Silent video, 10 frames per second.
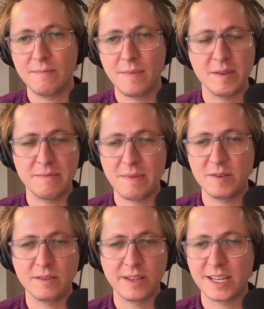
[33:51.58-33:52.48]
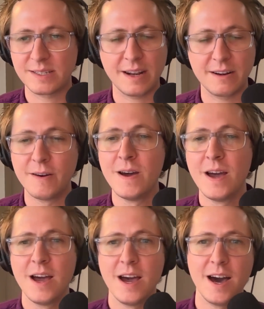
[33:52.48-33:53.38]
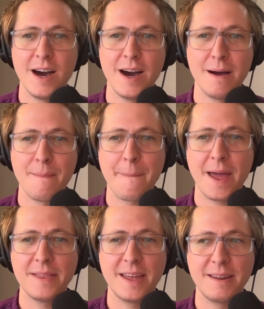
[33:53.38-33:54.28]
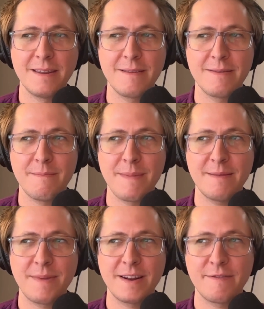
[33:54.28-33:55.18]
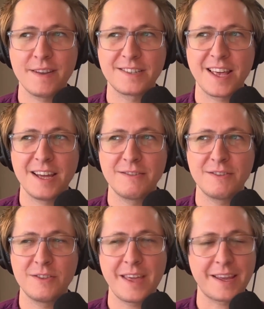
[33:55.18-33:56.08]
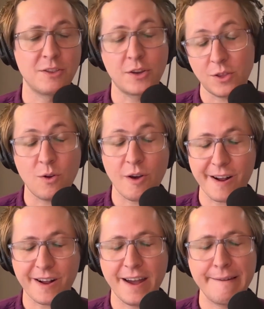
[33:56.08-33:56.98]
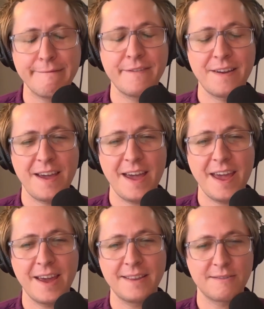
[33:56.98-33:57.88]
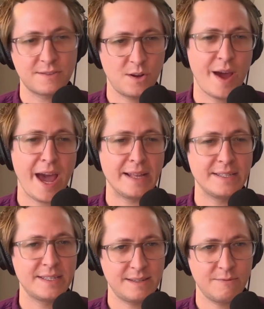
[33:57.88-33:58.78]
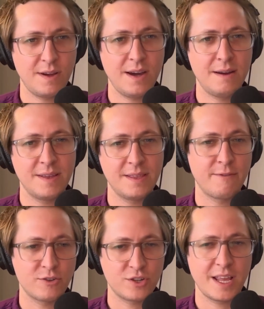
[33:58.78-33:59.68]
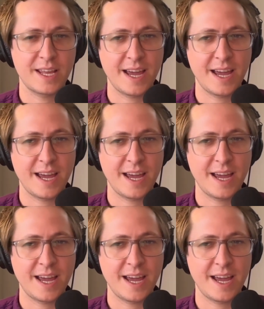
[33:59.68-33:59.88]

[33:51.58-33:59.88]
Maybe a little less. I don't know. And then the main benefit is that they can look at the whole archive and there's no ads in the version they